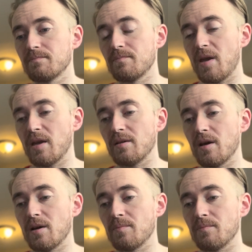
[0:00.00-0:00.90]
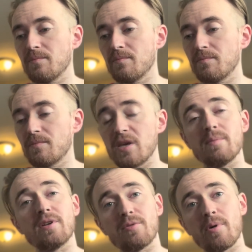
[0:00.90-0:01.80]
and keep
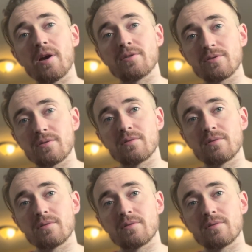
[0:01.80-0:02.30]
me in your prayers.